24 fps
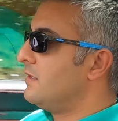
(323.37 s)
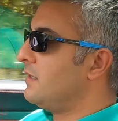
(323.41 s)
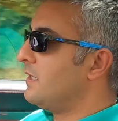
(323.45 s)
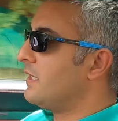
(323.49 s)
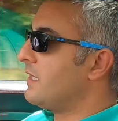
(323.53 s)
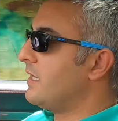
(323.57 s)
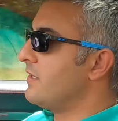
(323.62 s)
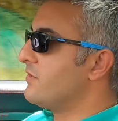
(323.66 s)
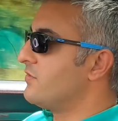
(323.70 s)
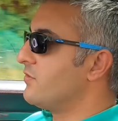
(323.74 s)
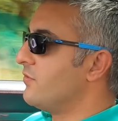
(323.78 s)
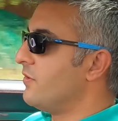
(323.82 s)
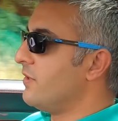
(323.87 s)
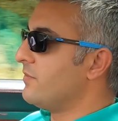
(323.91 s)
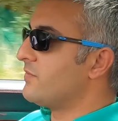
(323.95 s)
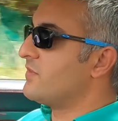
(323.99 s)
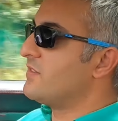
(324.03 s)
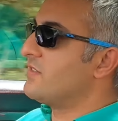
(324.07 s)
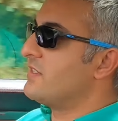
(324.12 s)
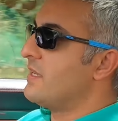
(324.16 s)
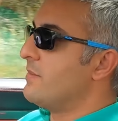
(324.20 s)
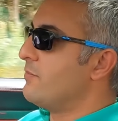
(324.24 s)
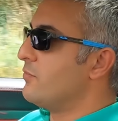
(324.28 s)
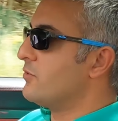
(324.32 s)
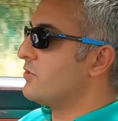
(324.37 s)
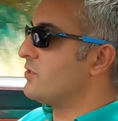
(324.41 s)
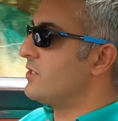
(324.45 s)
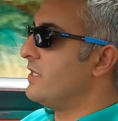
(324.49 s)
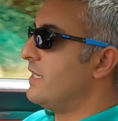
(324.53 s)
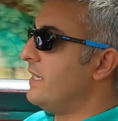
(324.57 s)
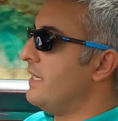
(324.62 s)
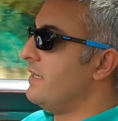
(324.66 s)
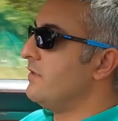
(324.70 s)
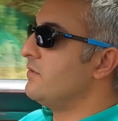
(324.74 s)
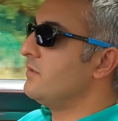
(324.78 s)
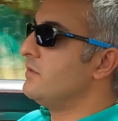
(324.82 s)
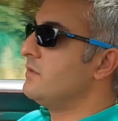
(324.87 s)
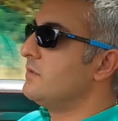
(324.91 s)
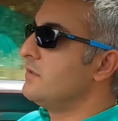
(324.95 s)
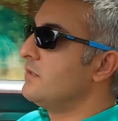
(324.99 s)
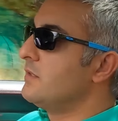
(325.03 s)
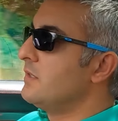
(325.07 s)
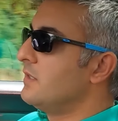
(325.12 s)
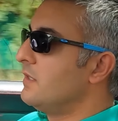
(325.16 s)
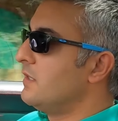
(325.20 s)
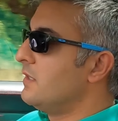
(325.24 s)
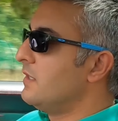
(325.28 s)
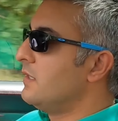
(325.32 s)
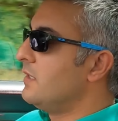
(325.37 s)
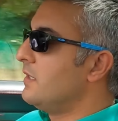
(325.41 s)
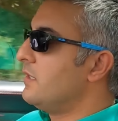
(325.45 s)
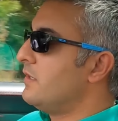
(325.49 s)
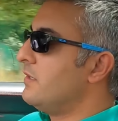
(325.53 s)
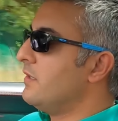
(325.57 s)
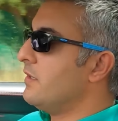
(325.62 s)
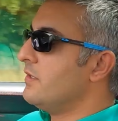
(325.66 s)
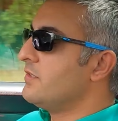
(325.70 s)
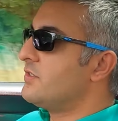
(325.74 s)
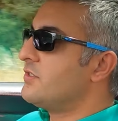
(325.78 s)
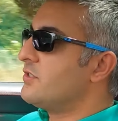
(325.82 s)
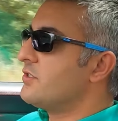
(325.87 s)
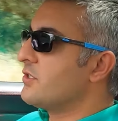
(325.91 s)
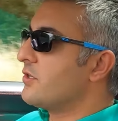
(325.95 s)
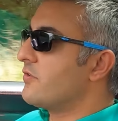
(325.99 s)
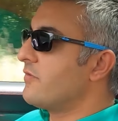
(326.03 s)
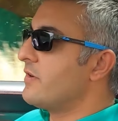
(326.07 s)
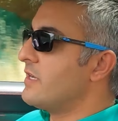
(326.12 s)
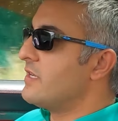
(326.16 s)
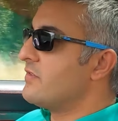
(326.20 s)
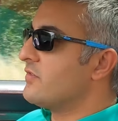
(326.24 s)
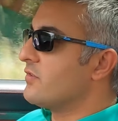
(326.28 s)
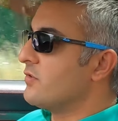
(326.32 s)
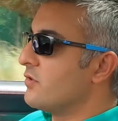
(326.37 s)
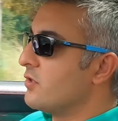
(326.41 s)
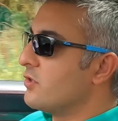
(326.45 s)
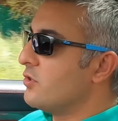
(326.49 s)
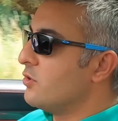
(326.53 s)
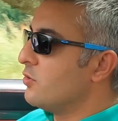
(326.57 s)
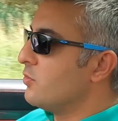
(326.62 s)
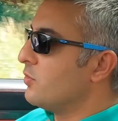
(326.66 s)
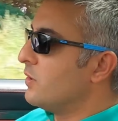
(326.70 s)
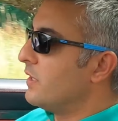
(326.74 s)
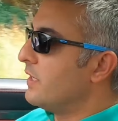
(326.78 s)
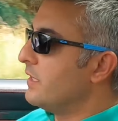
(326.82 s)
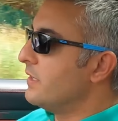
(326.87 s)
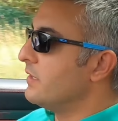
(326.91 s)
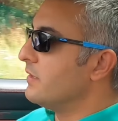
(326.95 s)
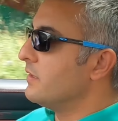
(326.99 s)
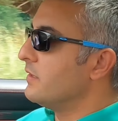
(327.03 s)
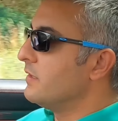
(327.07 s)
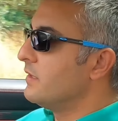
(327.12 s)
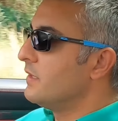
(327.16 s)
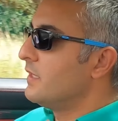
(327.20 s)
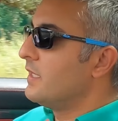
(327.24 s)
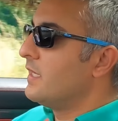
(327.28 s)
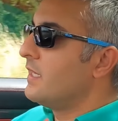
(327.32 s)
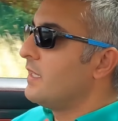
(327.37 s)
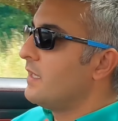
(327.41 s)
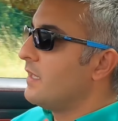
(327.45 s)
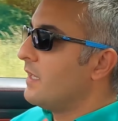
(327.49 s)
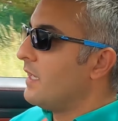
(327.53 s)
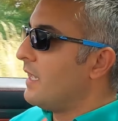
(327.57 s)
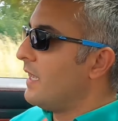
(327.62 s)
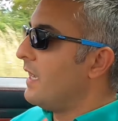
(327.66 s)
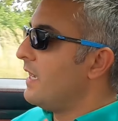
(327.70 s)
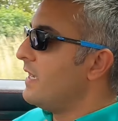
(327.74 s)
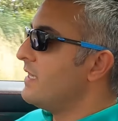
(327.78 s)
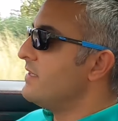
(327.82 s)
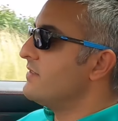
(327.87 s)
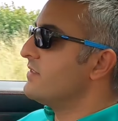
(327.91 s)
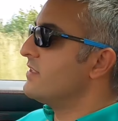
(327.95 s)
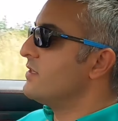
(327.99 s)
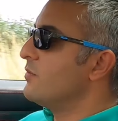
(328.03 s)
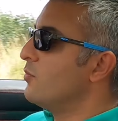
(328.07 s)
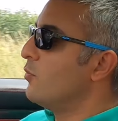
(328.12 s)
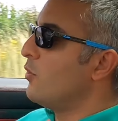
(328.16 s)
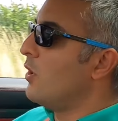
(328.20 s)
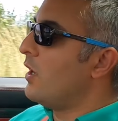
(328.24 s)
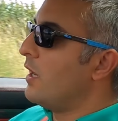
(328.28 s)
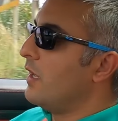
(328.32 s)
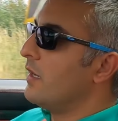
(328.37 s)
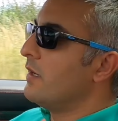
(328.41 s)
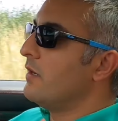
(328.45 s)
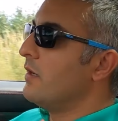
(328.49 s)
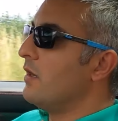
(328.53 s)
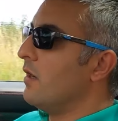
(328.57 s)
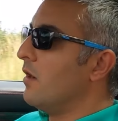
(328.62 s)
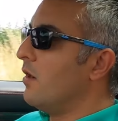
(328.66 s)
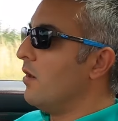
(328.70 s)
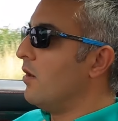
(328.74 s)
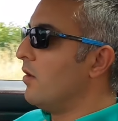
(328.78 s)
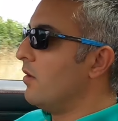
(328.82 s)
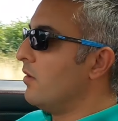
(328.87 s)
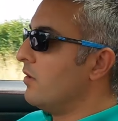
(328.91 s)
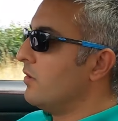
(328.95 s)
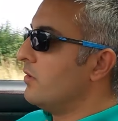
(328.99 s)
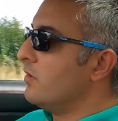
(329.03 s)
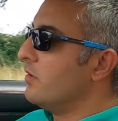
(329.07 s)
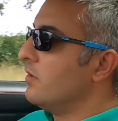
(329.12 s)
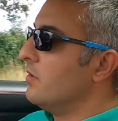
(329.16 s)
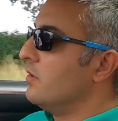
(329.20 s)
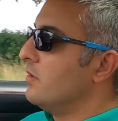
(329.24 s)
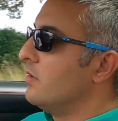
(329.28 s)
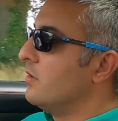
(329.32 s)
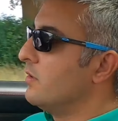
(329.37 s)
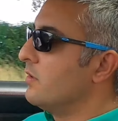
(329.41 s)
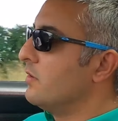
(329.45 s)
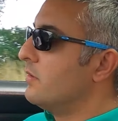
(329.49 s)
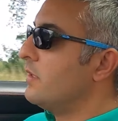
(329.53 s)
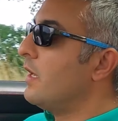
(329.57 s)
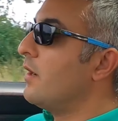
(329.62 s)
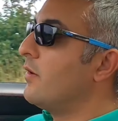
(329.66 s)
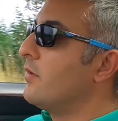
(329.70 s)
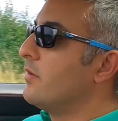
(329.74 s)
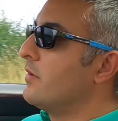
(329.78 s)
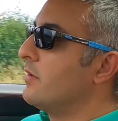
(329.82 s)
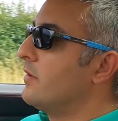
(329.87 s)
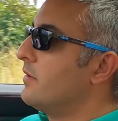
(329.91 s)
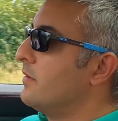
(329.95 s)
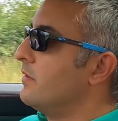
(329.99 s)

Okay, so we're up to temperature now. 90 degrees on coolant, 81 on, no,